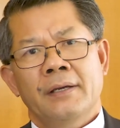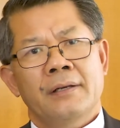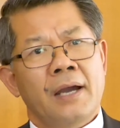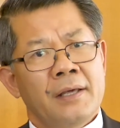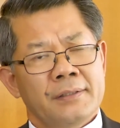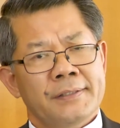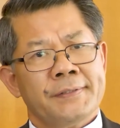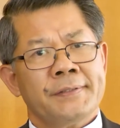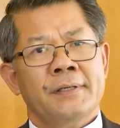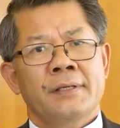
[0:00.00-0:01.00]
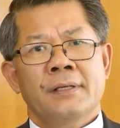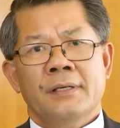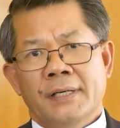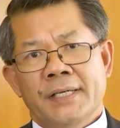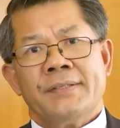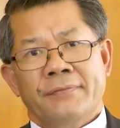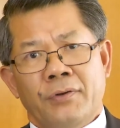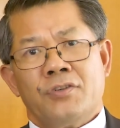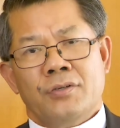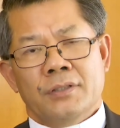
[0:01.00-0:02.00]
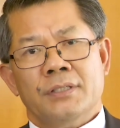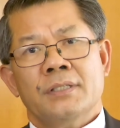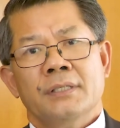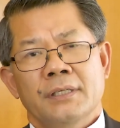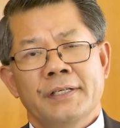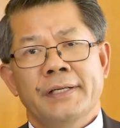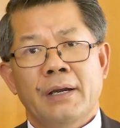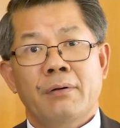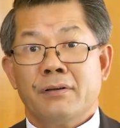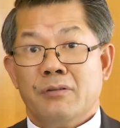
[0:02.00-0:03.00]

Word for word: and others less fortunate in our